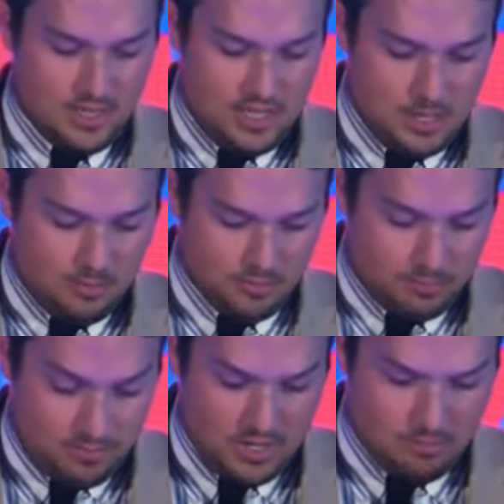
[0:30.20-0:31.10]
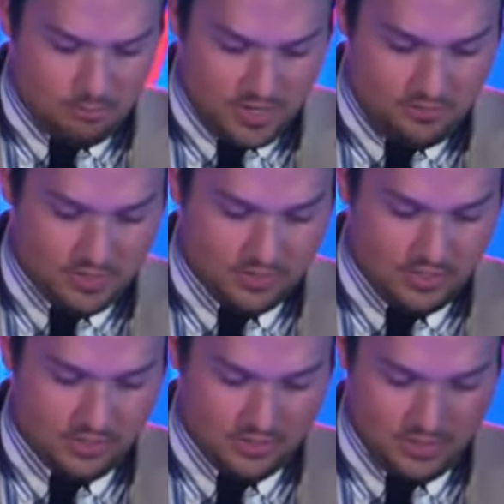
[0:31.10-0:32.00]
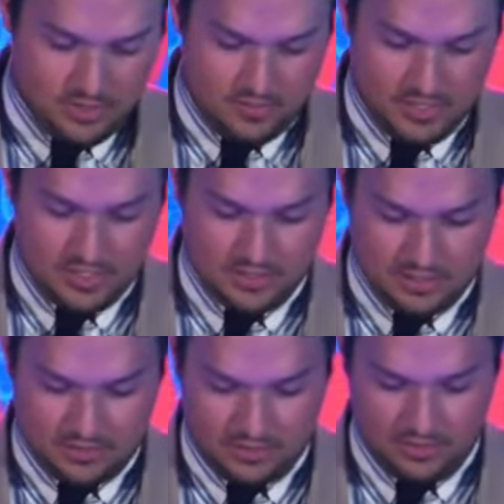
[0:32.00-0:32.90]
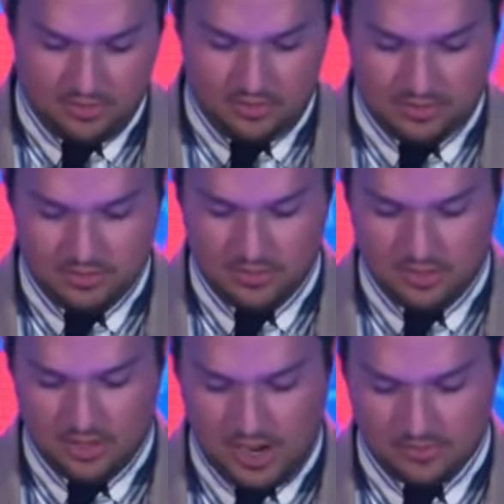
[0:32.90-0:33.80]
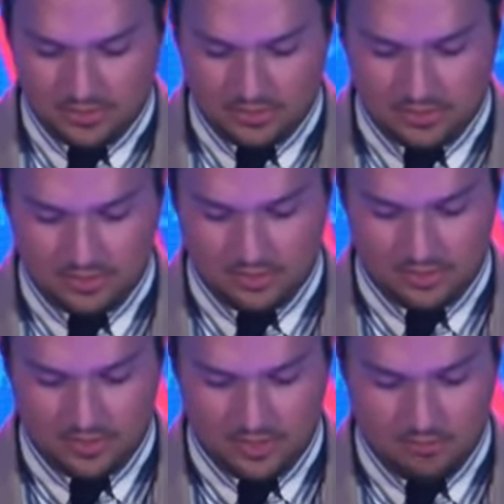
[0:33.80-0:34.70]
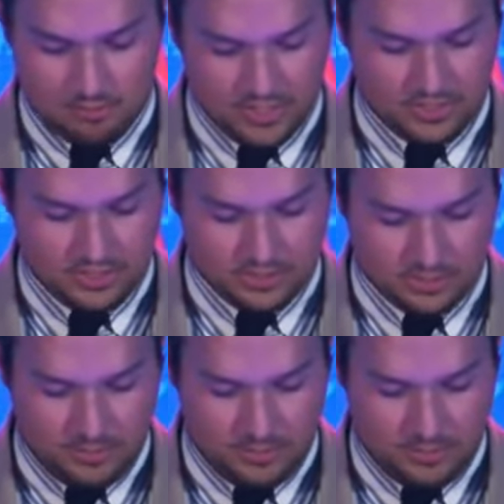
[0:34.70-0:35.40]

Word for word: He, pre he previously served as a consultant to Office of Presidential